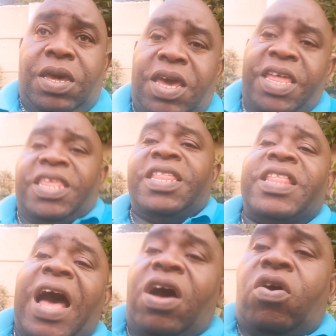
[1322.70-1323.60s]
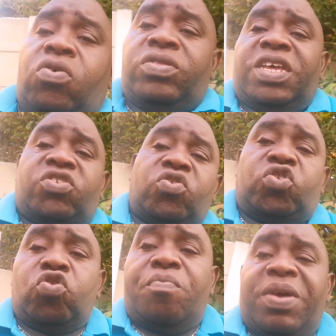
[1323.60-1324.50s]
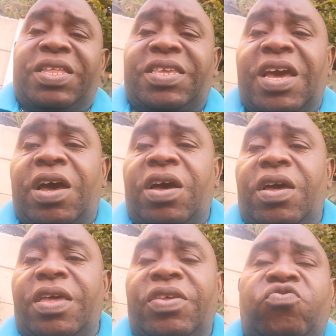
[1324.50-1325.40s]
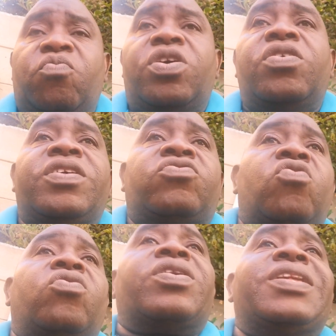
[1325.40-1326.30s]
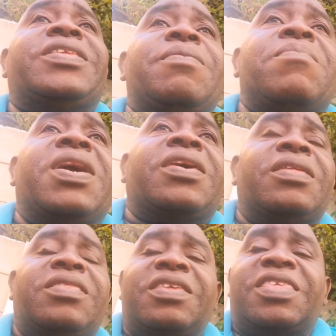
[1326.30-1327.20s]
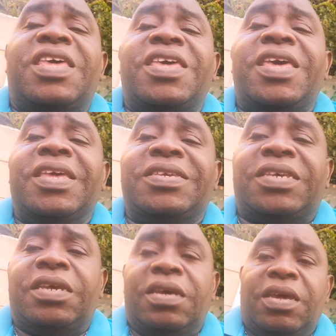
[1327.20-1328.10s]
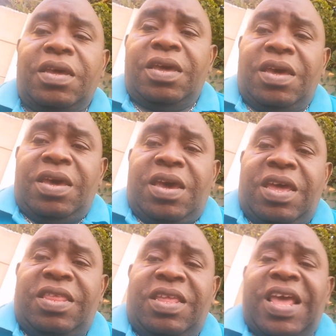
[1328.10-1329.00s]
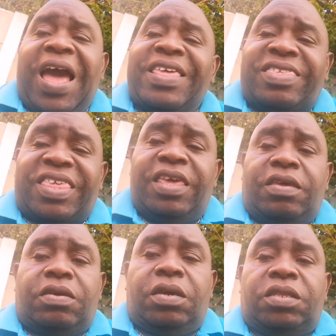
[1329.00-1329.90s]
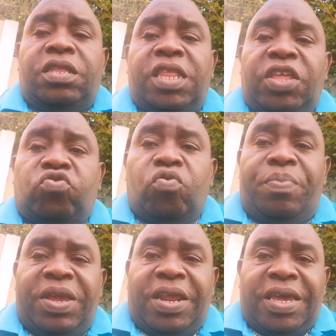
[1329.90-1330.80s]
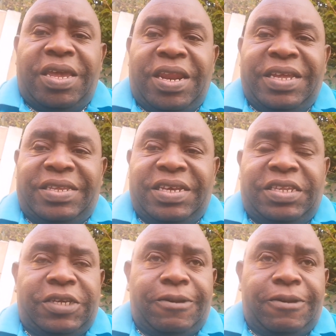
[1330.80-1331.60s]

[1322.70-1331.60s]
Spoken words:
And then now the social media is already making this thing easy. And then I think it needs to be regulated.